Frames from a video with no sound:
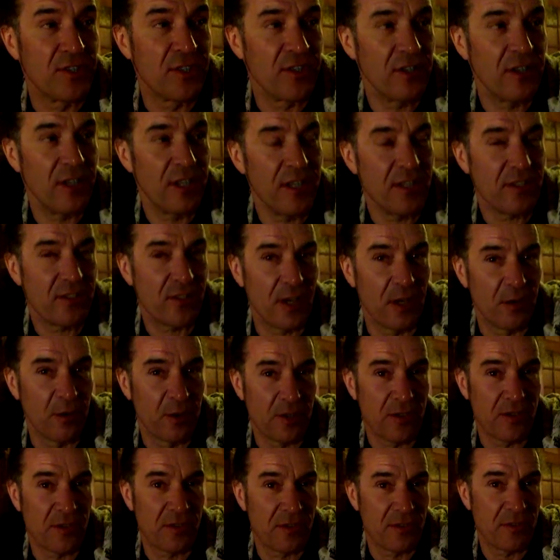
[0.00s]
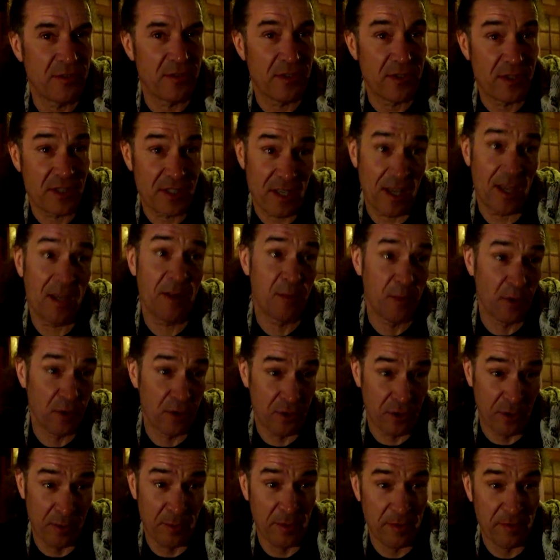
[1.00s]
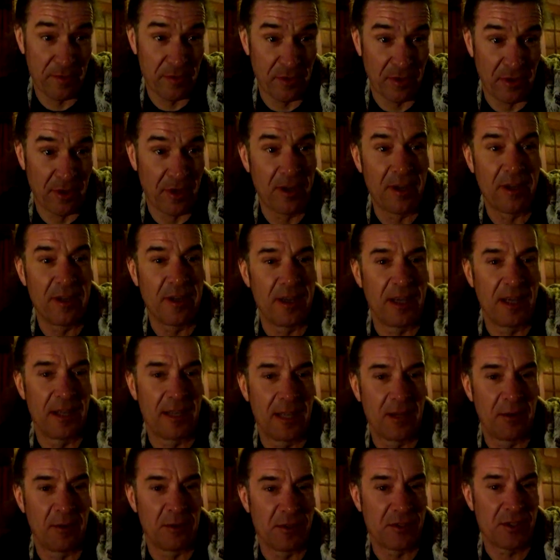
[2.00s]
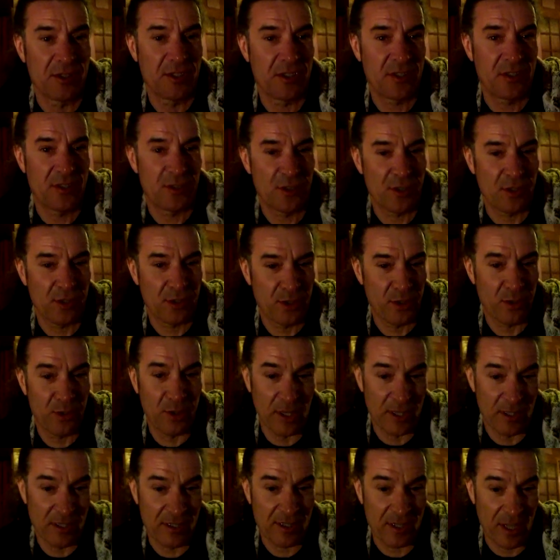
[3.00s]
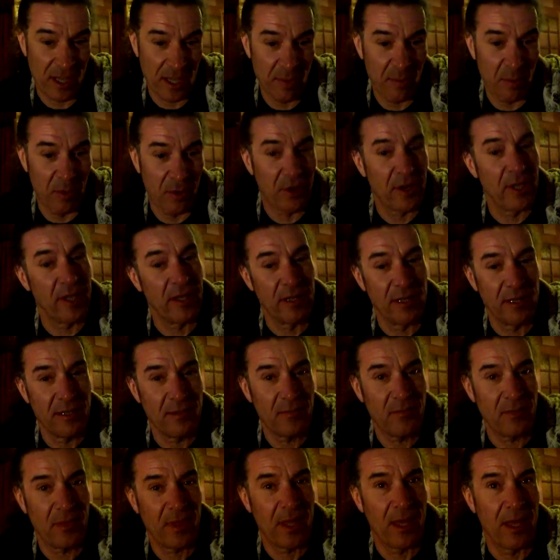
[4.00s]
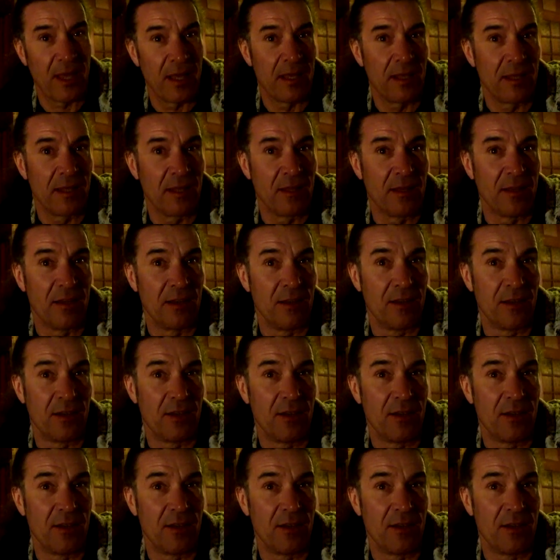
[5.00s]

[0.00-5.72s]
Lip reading: originally, so I was skateboarder before, and I was shooting skateboarding, and